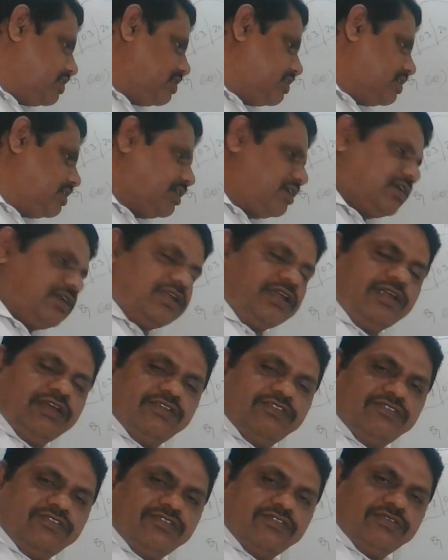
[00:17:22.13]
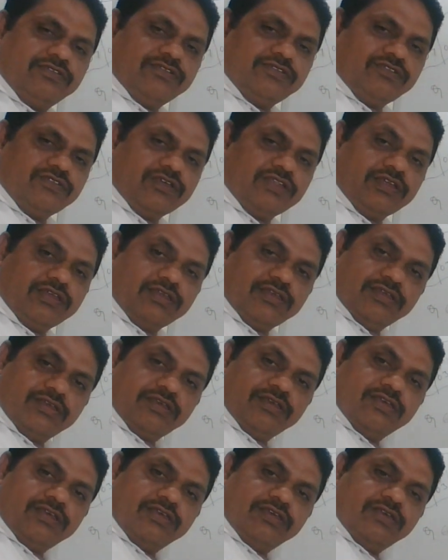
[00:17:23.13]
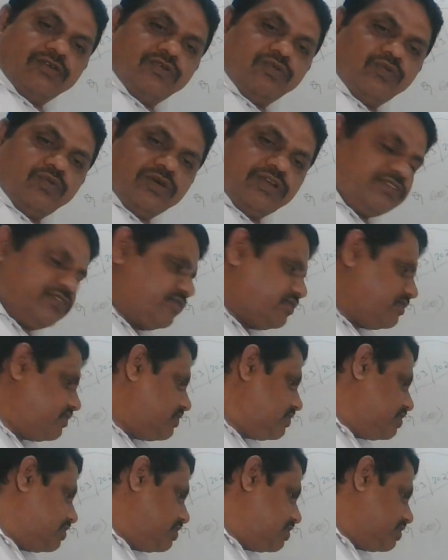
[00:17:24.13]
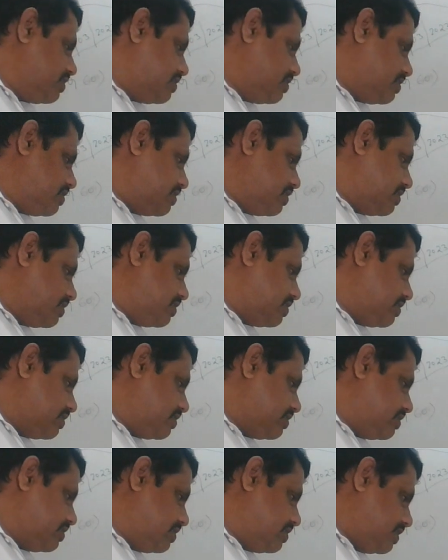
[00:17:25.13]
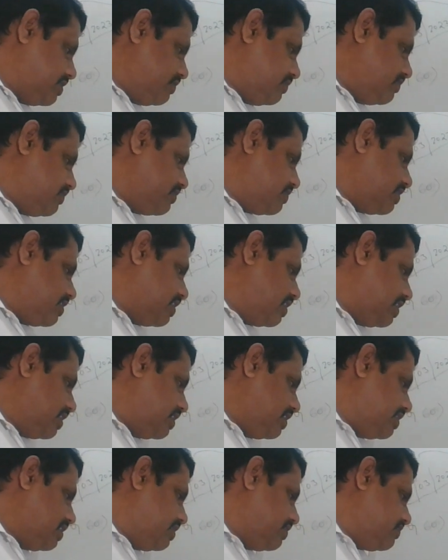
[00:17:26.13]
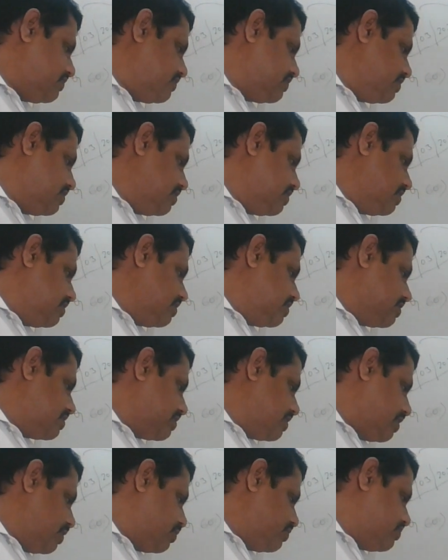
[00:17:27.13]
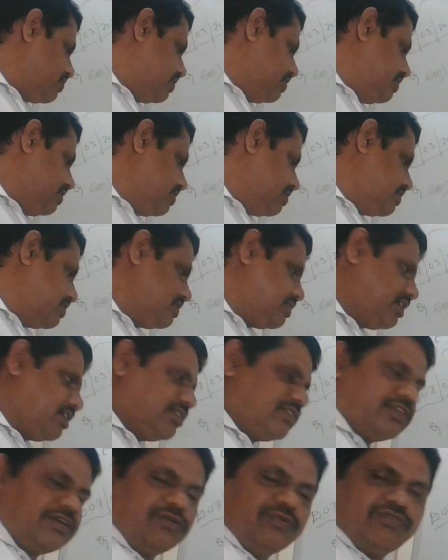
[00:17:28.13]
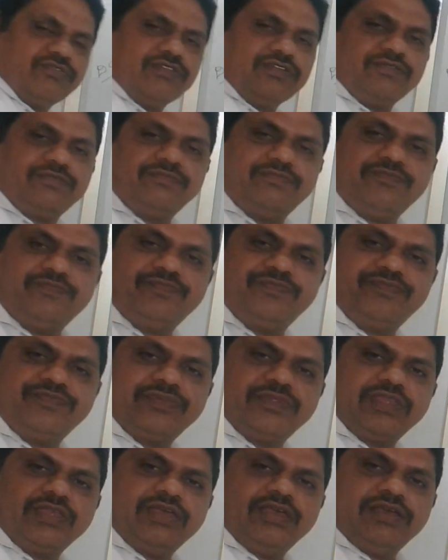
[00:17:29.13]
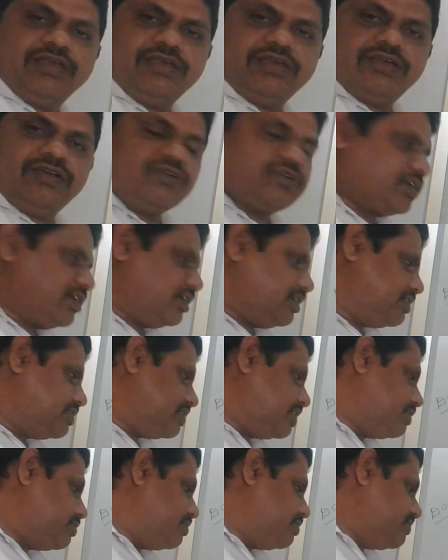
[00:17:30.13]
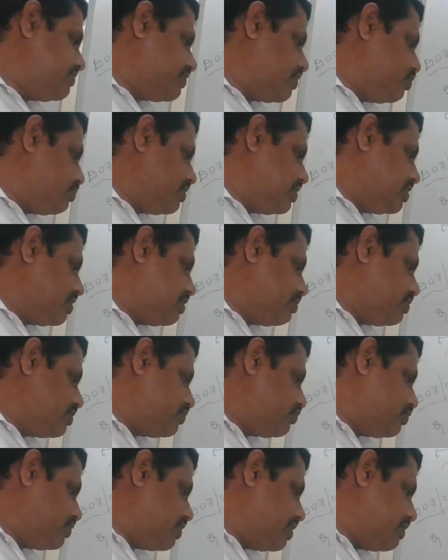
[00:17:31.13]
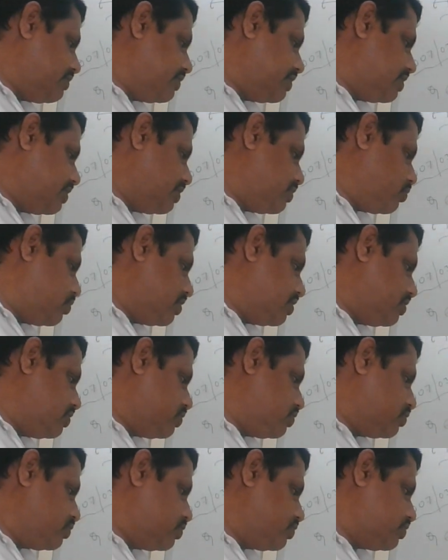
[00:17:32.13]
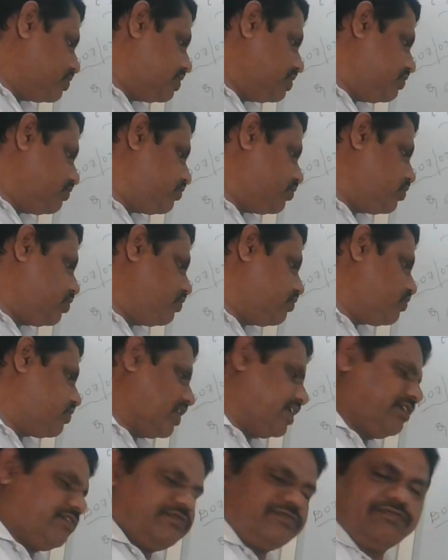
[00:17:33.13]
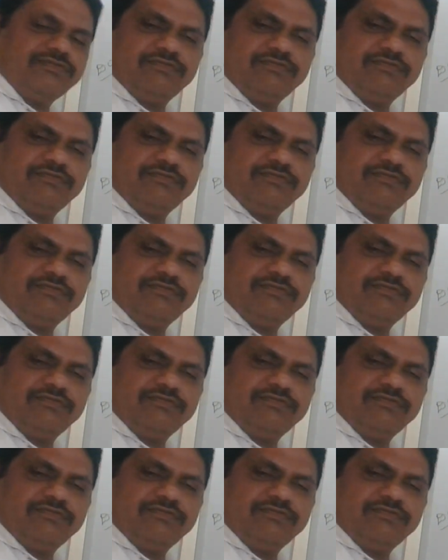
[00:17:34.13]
hundreds, sorry, ones, tens, hundreds, 1,000, 10,000. Okay, that means how many numbers we have here? 1, 2, 3, 4, 5.